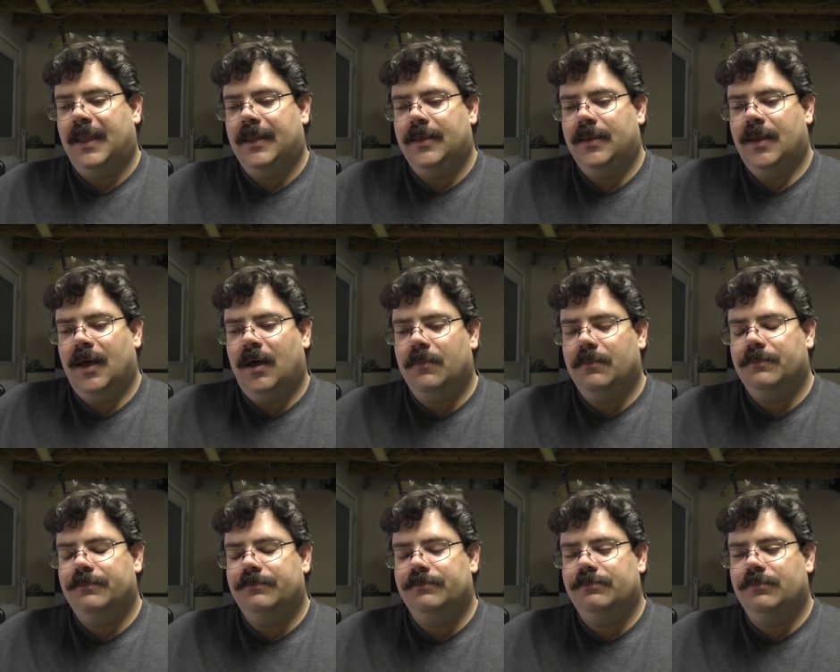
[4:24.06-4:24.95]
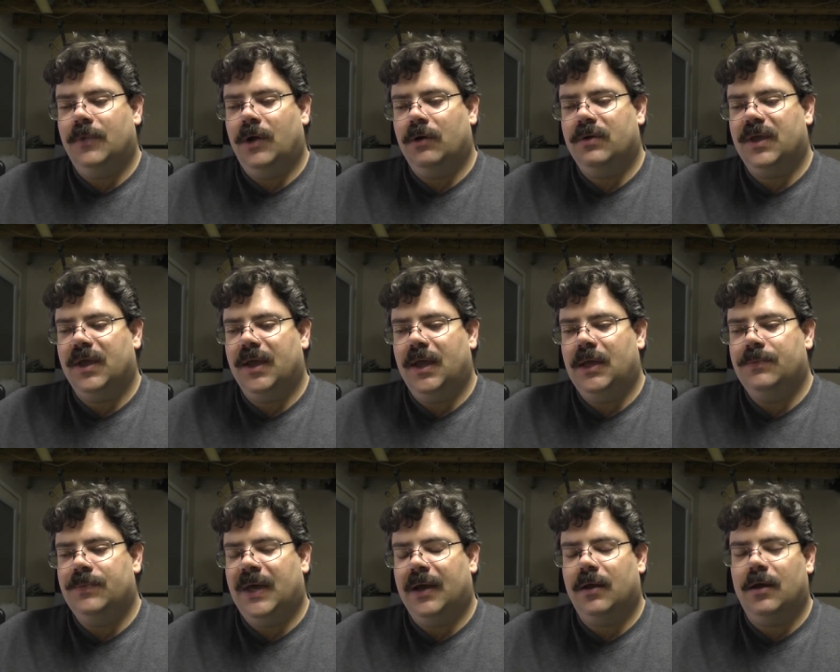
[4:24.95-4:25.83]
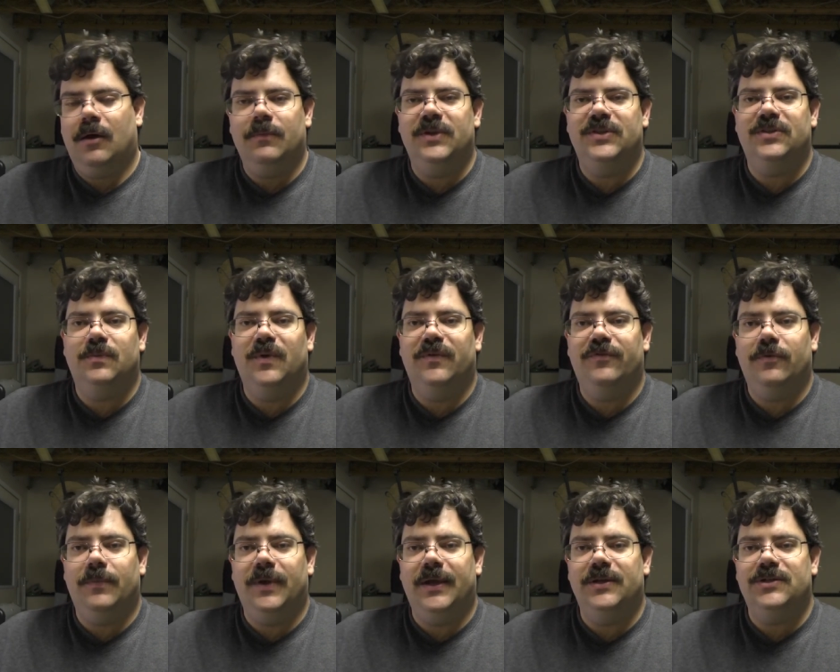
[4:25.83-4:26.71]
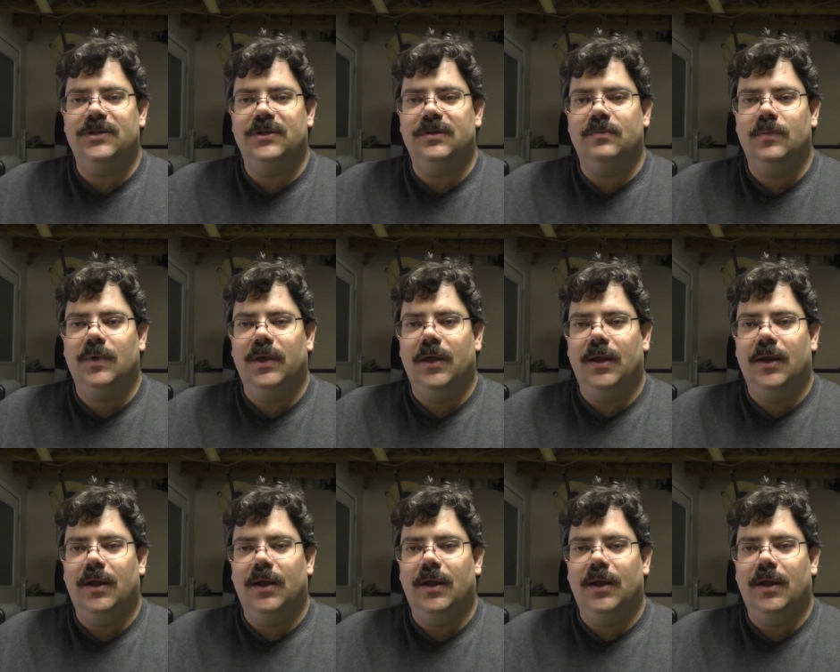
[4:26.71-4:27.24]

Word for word: Yep. Okay, that got me some information.